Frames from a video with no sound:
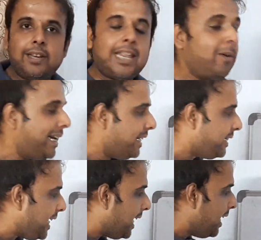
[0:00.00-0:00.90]
now let us
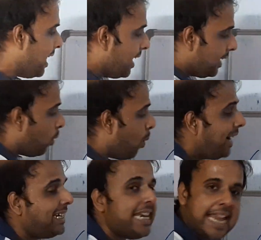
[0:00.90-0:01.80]
see
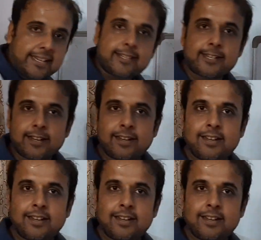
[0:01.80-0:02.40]
what next.